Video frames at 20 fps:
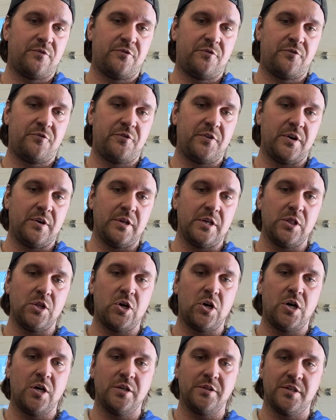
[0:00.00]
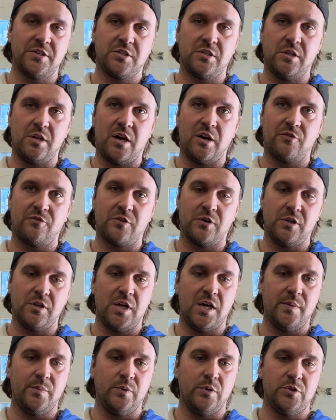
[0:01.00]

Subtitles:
fairly long, this will offer a lot more